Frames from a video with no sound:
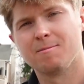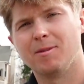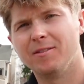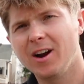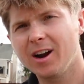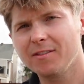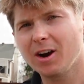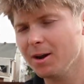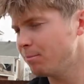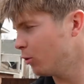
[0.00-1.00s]
But very,
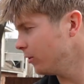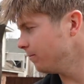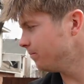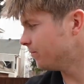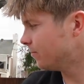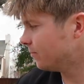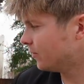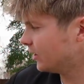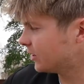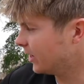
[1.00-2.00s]
very important,
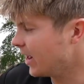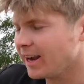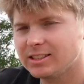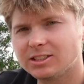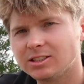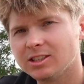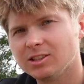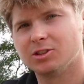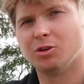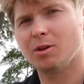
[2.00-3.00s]
this connects
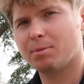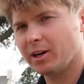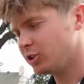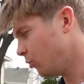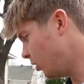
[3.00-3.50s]
to the pressure